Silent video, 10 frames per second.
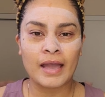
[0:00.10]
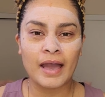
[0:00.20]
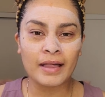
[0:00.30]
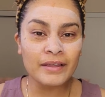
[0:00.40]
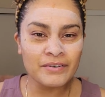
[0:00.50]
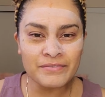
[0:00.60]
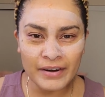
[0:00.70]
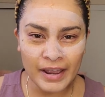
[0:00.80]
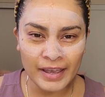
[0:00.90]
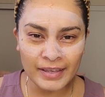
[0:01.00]
Hello
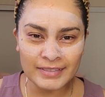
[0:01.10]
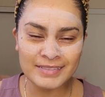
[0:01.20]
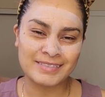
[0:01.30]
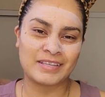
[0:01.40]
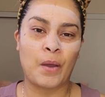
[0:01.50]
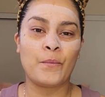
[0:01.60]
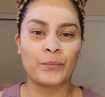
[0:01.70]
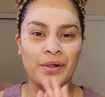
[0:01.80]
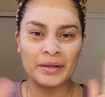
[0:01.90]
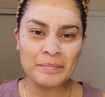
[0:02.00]
friends,
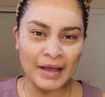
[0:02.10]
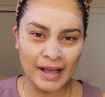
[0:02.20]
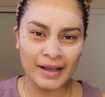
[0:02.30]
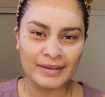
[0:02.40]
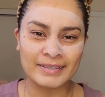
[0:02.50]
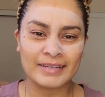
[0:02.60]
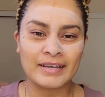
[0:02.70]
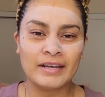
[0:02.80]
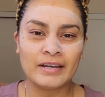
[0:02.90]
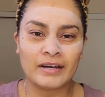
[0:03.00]
welcome back.
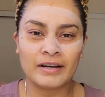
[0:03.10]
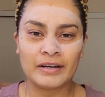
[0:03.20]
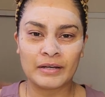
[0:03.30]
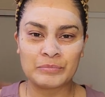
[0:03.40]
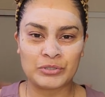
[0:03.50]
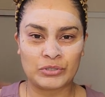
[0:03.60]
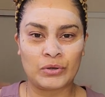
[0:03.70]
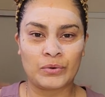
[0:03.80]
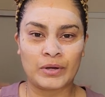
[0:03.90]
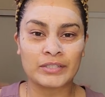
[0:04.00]

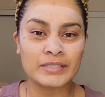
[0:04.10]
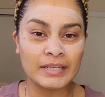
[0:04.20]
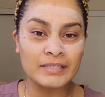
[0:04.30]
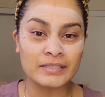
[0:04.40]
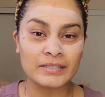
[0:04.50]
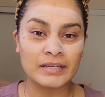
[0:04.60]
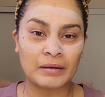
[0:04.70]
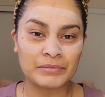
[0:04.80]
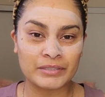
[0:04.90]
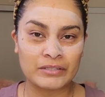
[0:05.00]
So on today's look
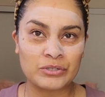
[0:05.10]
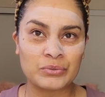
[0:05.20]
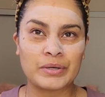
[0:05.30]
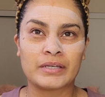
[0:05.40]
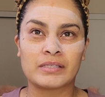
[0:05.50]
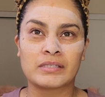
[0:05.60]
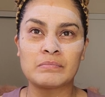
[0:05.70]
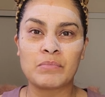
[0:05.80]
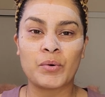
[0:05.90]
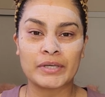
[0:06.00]
I'm gonna do a
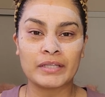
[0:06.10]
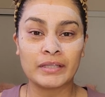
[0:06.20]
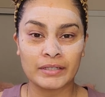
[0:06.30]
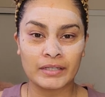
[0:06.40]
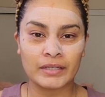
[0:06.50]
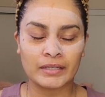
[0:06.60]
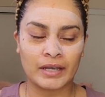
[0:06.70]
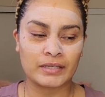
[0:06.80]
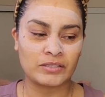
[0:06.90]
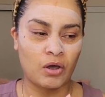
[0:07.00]
smoky look.
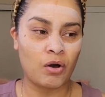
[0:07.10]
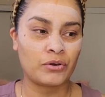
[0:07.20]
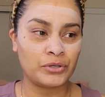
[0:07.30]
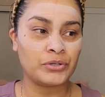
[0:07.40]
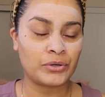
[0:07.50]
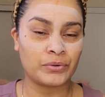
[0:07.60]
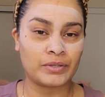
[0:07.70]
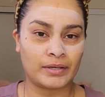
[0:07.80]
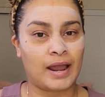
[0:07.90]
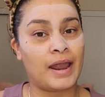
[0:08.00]
As all you know
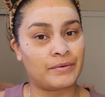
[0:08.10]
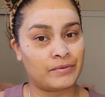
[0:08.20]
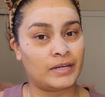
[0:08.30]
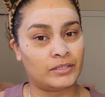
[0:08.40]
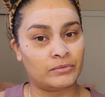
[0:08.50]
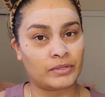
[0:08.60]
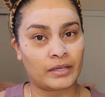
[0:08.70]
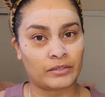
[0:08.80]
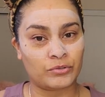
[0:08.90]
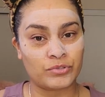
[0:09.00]
that I really don't
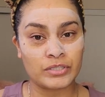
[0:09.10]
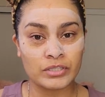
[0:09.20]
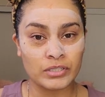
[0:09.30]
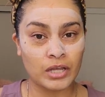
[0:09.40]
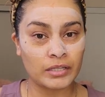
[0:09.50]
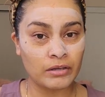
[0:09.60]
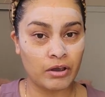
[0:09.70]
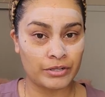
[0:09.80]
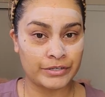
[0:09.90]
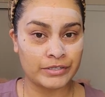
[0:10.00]
like using solid
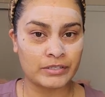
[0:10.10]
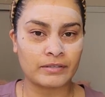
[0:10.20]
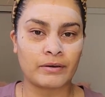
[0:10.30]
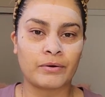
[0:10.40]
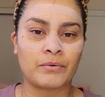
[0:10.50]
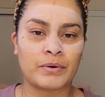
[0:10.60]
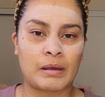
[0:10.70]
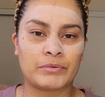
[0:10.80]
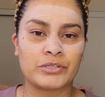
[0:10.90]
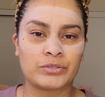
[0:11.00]
colors, so what
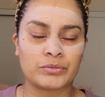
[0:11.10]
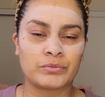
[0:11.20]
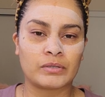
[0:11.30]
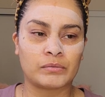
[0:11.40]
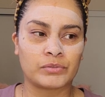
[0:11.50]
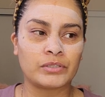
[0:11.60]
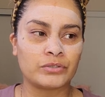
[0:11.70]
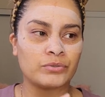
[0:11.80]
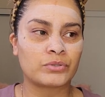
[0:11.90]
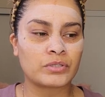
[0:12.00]
I'm gonna do, I'm gonna
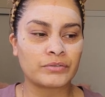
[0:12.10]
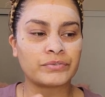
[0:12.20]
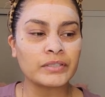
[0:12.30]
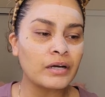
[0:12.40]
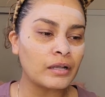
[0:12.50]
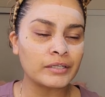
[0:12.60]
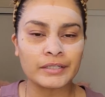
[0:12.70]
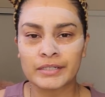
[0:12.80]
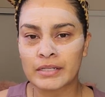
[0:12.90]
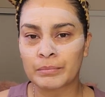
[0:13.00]
use different
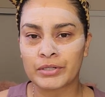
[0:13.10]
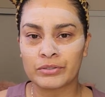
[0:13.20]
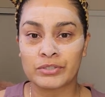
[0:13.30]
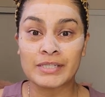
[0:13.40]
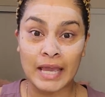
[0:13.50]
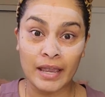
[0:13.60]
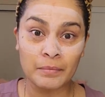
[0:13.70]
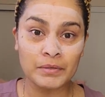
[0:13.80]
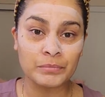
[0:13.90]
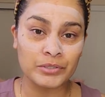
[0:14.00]
colors. Today
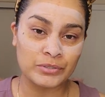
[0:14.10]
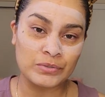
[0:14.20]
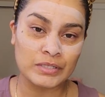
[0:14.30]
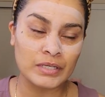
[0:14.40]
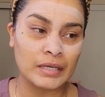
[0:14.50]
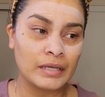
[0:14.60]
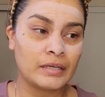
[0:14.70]
I'm gonna be using